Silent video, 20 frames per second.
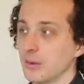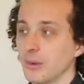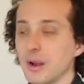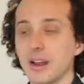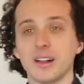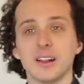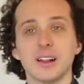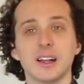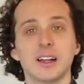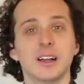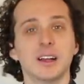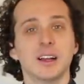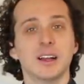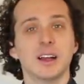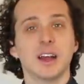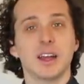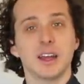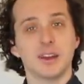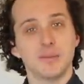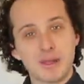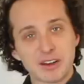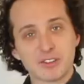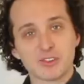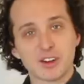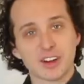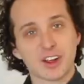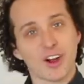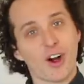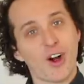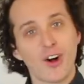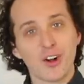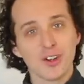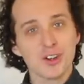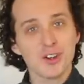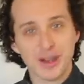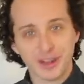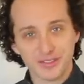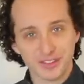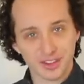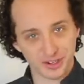Well, in metric, all
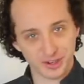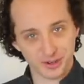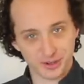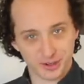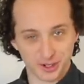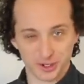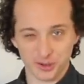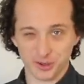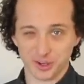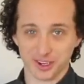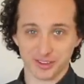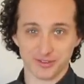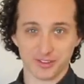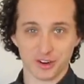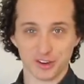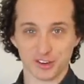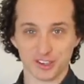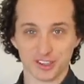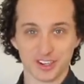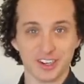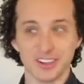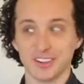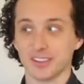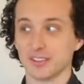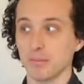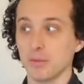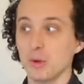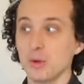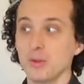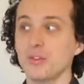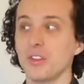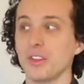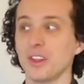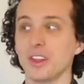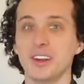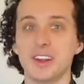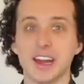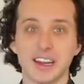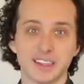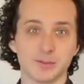you have to do to do a conversion is move the
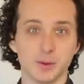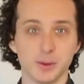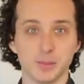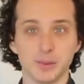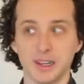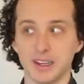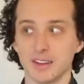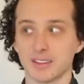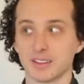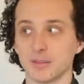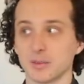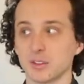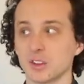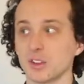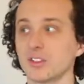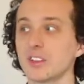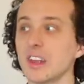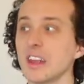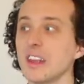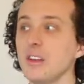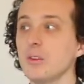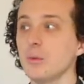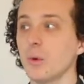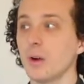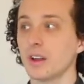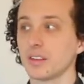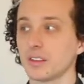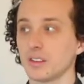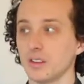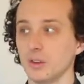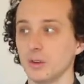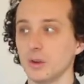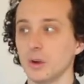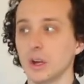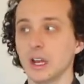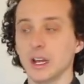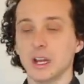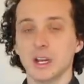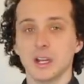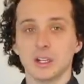decimal place. So say you want to
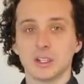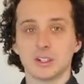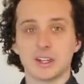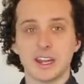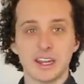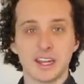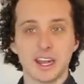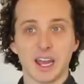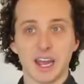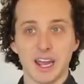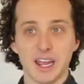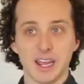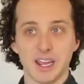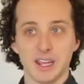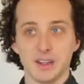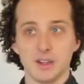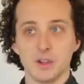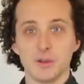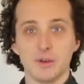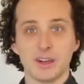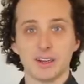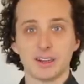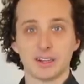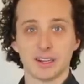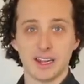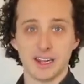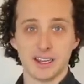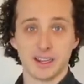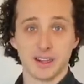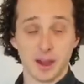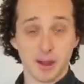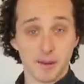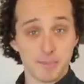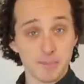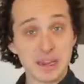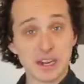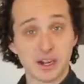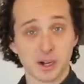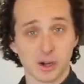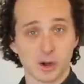take a unit like a
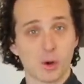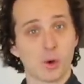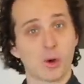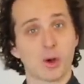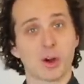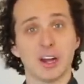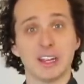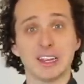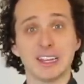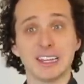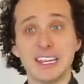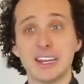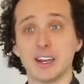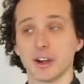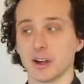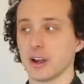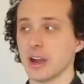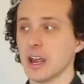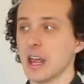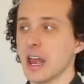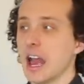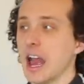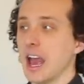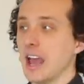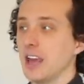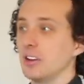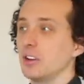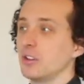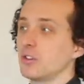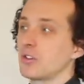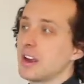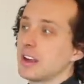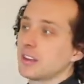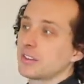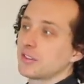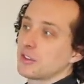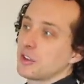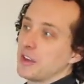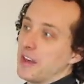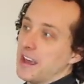meter or a liter and
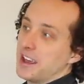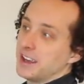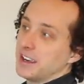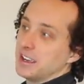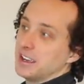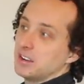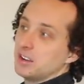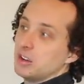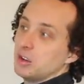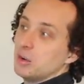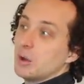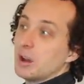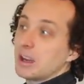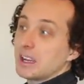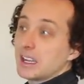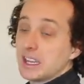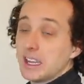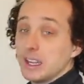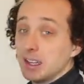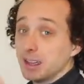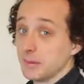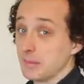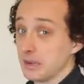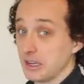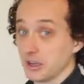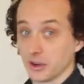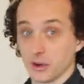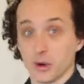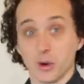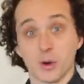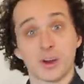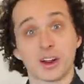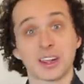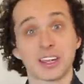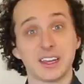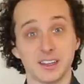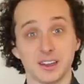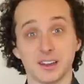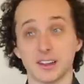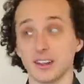transfer that into a kilometer or a
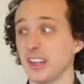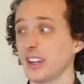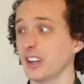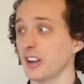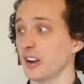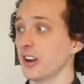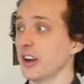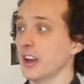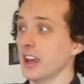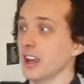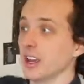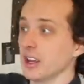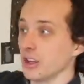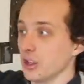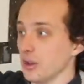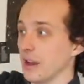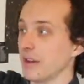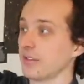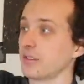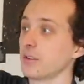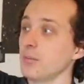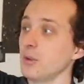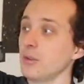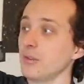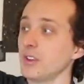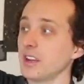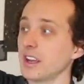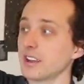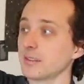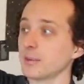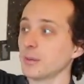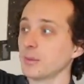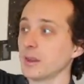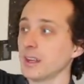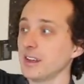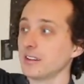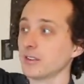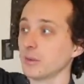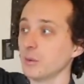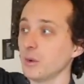kiloliter. You have to move the decimal
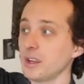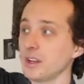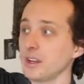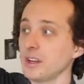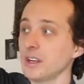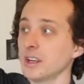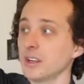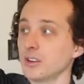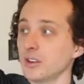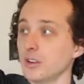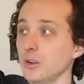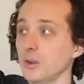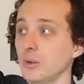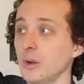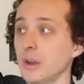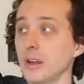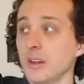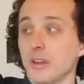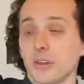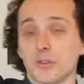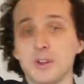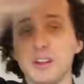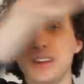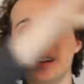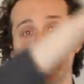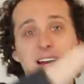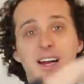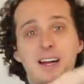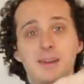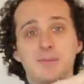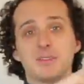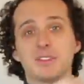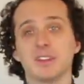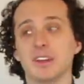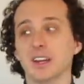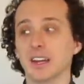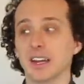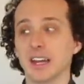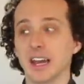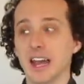place one, two, three times.
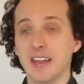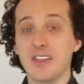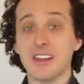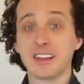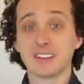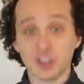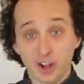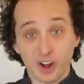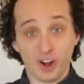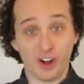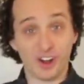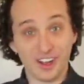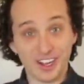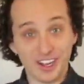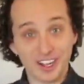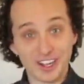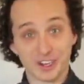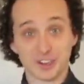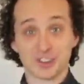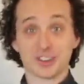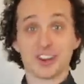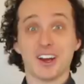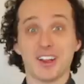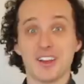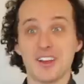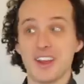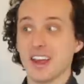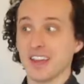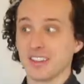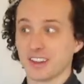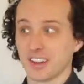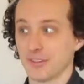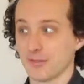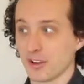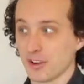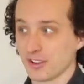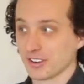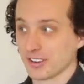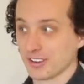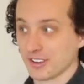And that's all. You're done.
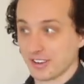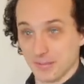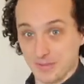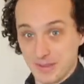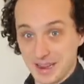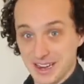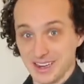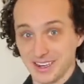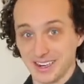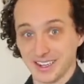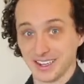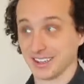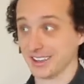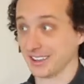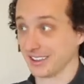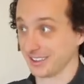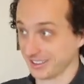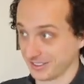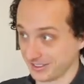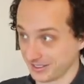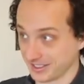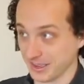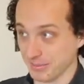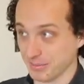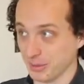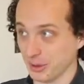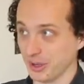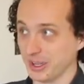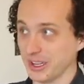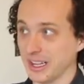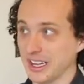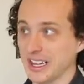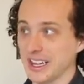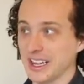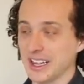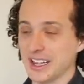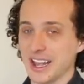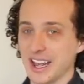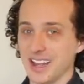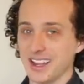Conversion made simple.
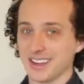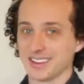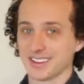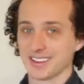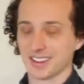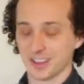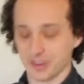And